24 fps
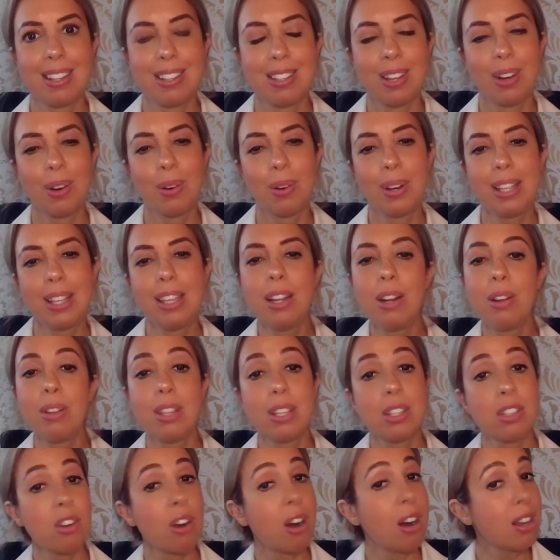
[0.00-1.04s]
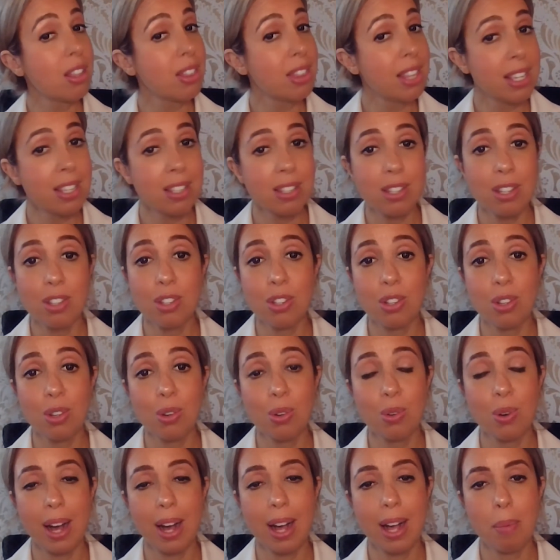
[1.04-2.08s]
So, these are hard things to
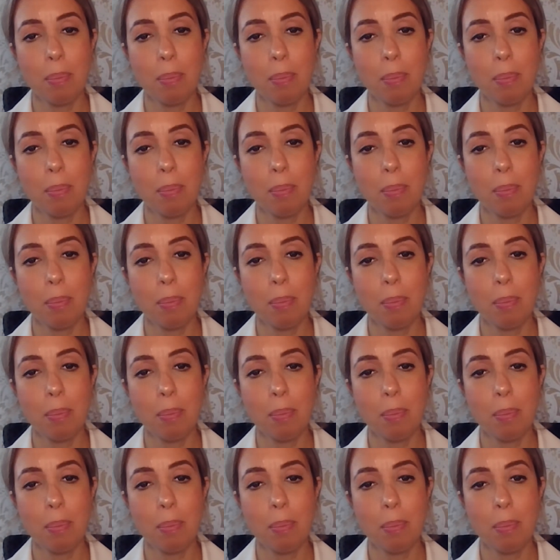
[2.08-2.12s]
do,